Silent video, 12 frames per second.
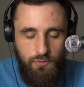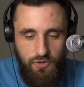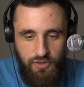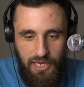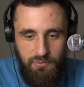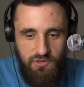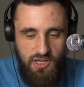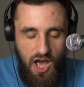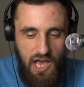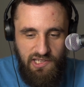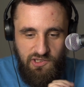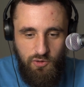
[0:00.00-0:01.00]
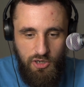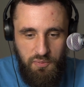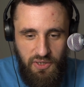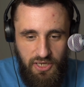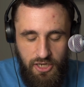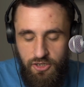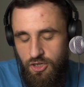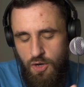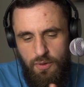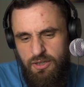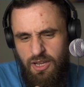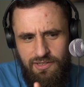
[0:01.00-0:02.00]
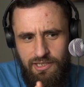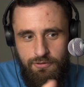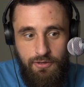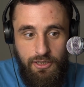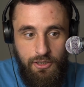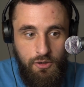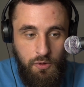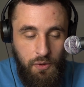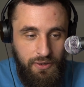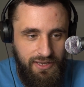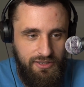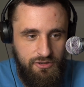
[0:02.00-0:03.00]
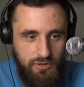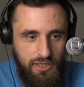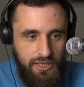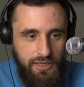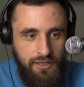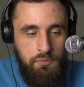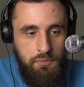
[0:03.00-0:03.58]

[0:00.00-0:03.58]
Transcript: named Guy Storman, and no one has any fucking clue who he is, really.